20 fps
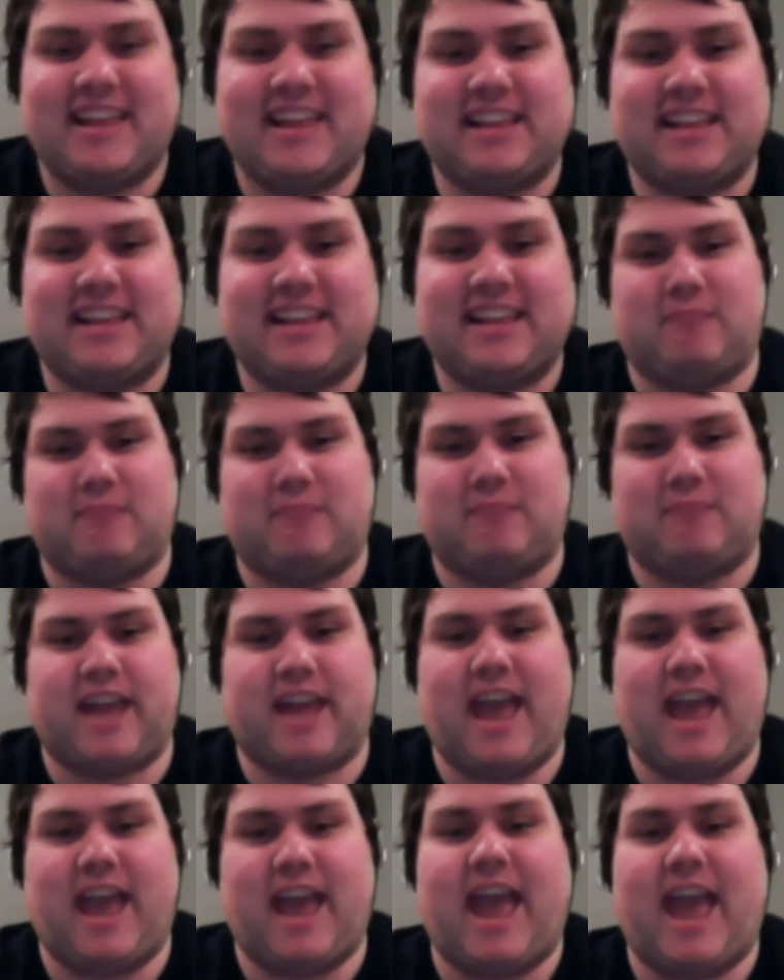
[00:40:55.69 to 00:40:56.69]
and say, hey,
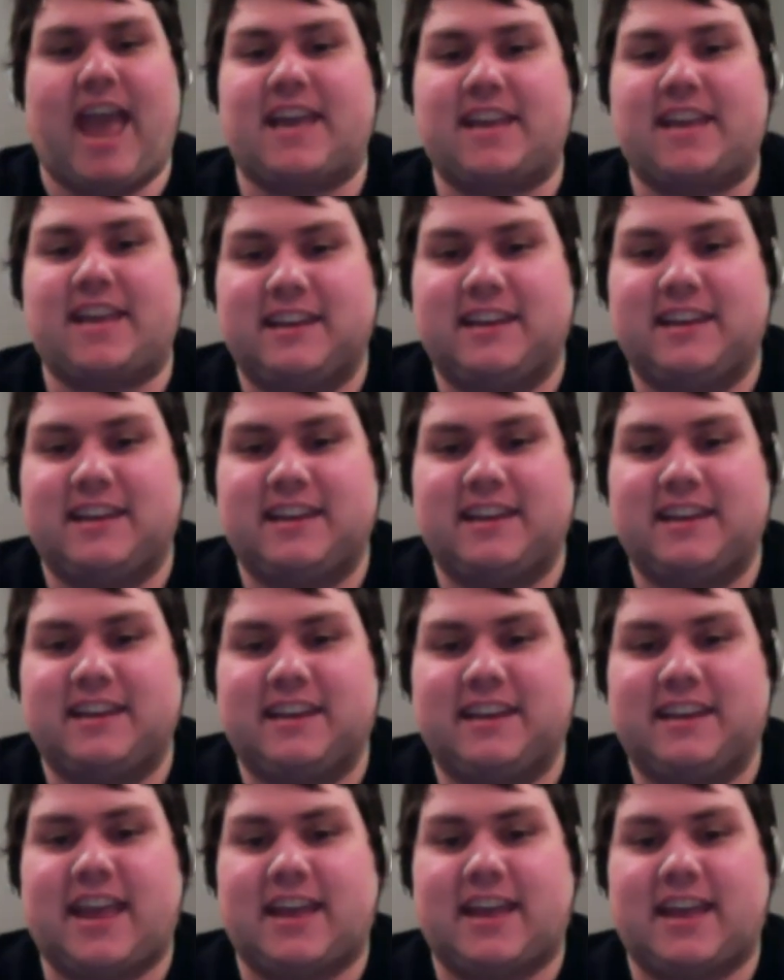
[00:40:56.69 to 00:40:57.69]

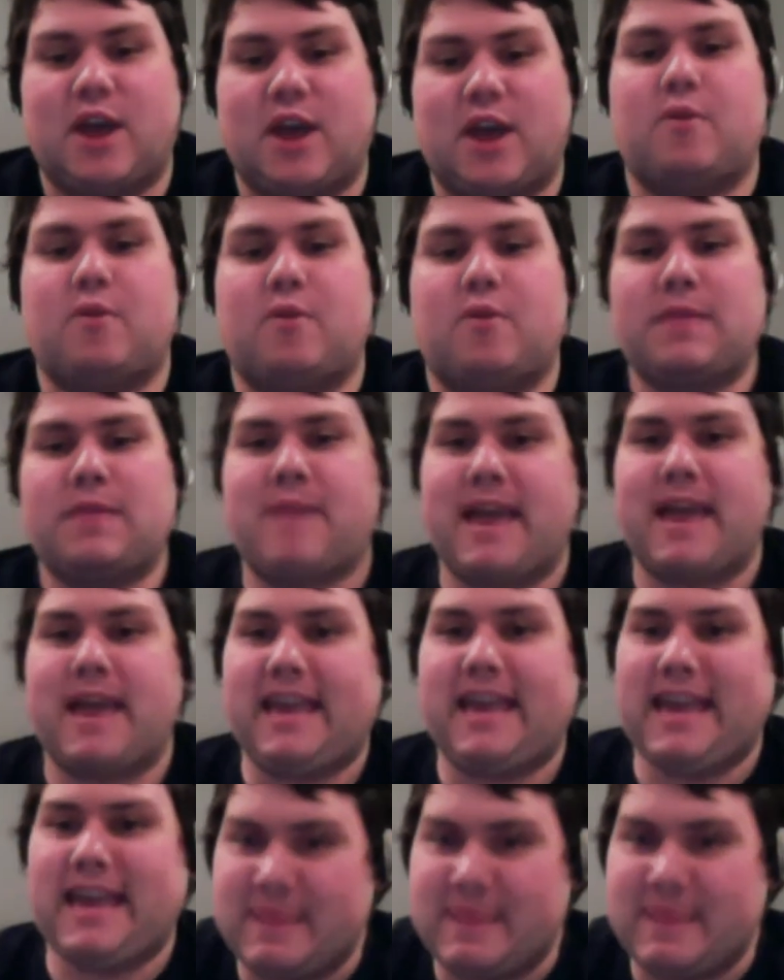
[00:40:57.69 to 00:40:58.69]
put that back in
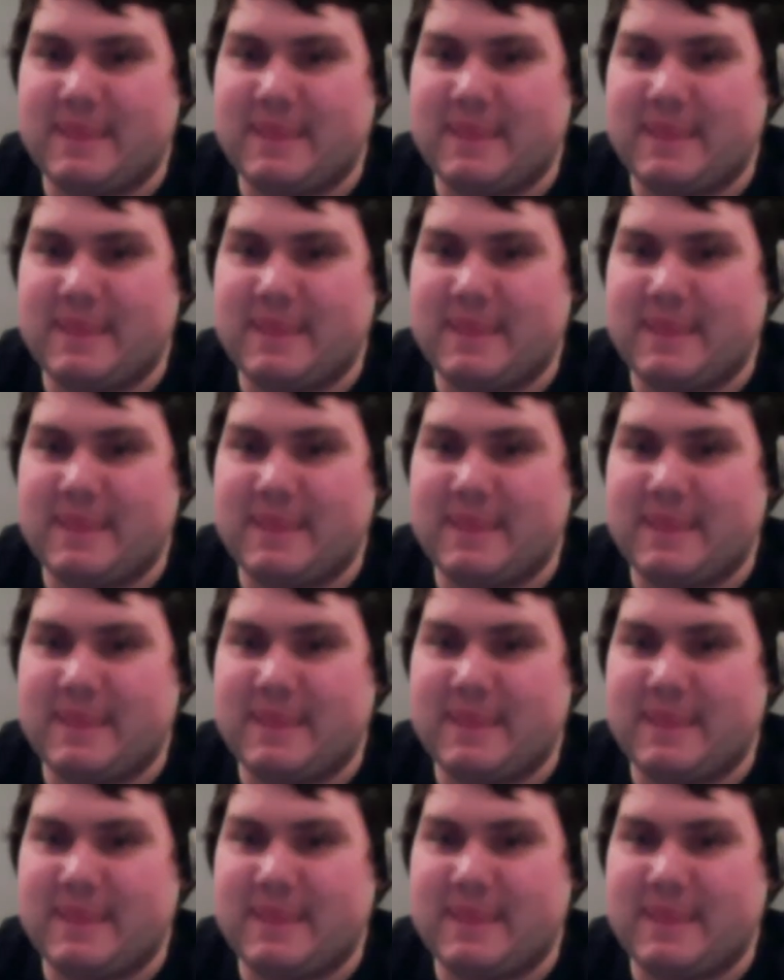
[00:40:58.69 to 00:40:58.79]
the.